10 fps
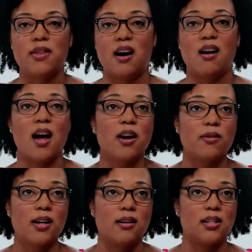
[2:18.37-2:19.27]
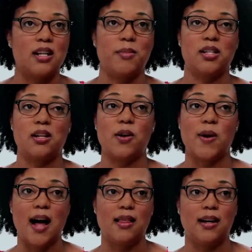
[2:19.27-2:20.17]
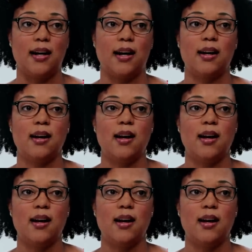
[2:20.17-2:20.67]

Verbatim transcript: they're hungry, their stomachs are growling,